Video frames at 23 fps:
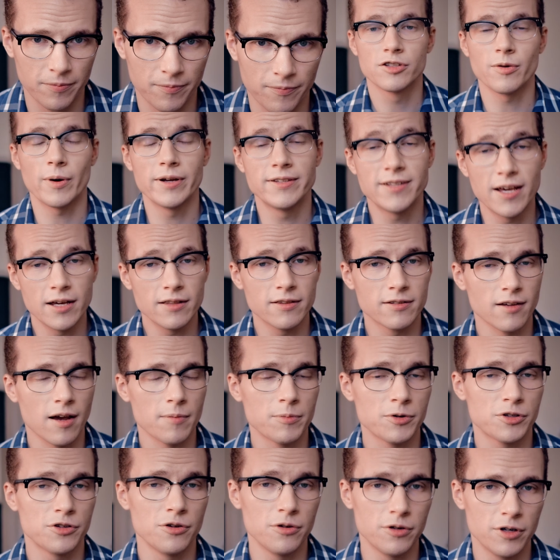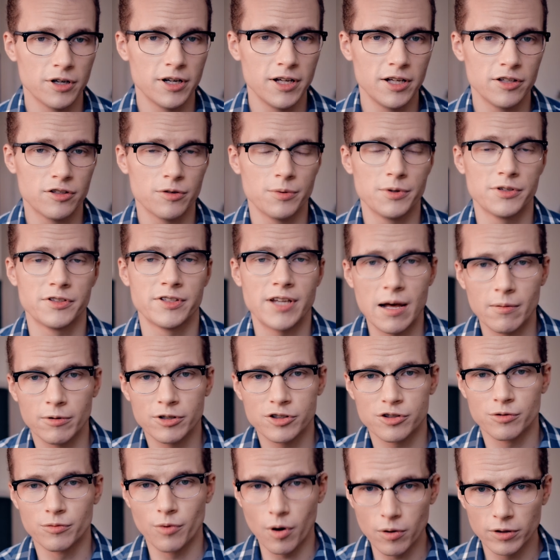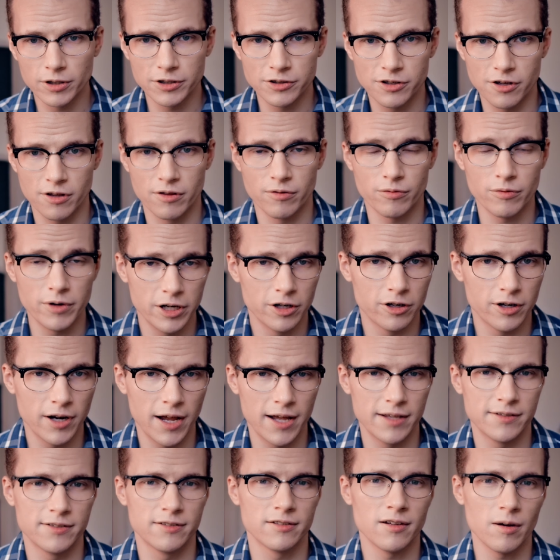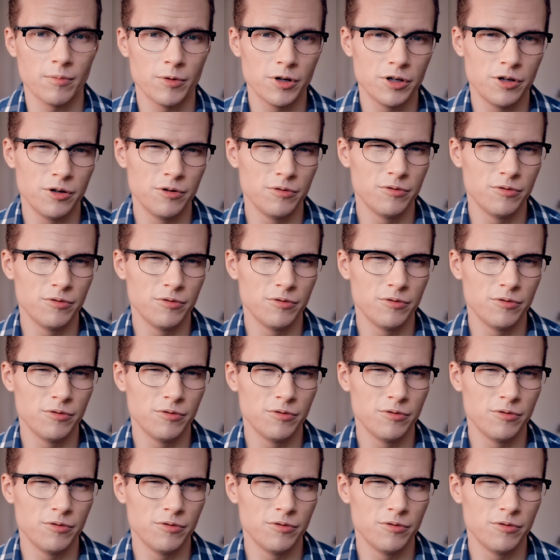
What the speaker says: So I take this opportunity to establish Roland to the reader as someone who